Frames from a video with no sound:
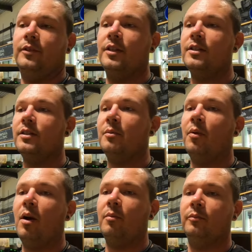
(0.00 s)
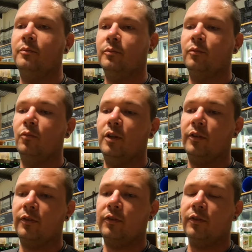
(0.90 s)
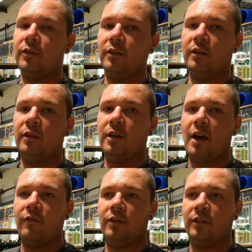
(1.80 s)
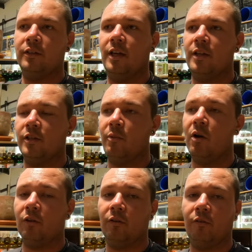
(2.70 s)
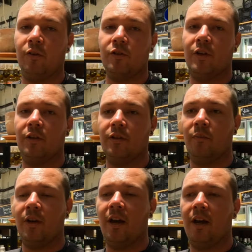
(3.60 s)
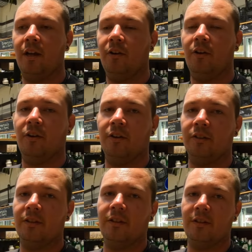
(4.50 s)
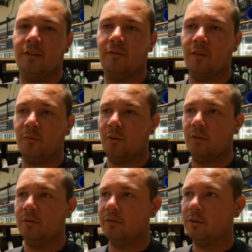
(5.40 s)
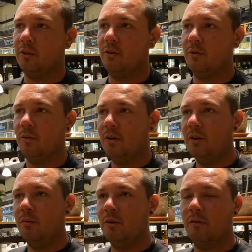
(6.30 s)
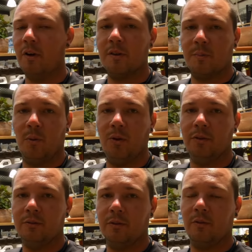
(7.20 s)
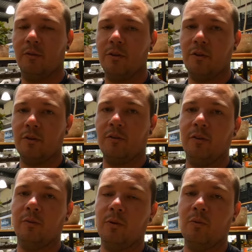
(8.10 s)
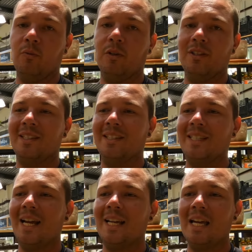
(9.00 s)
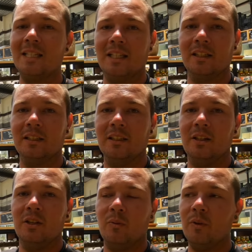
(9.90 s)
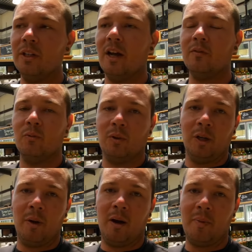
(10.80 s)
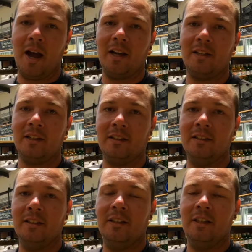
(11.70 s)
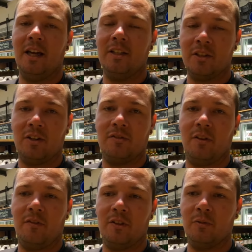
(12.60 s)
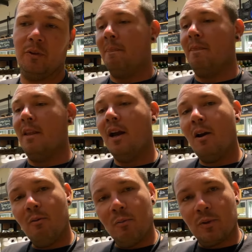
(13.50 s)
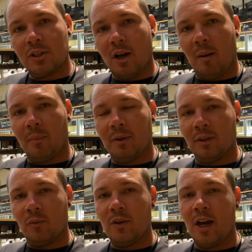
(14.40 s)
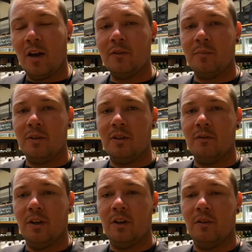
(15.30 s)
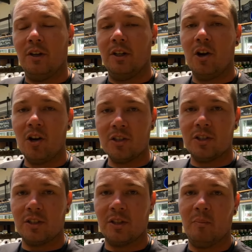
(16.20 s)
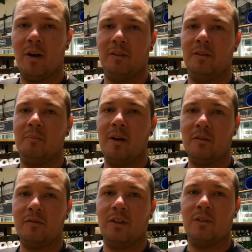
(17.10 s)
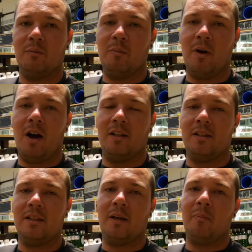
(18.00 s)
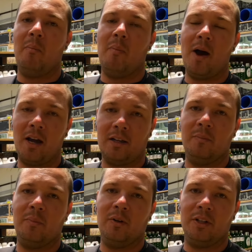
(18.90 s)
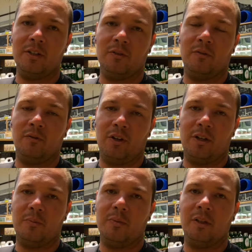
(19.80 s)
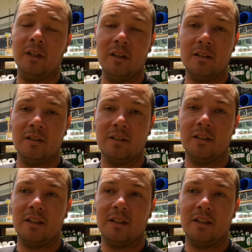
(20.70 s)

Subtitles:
This is the problem with having a smaller refrigerator than we had on the fifth wheel. So we were very spoiled. The refrigerator on the fifth wheel was gigantic, and we didn't have to worry about packing a ton of stuff into it. Now when we're shopping, we have to be very, very cautious about the amount of things that we buy to take back and put into the fridge, because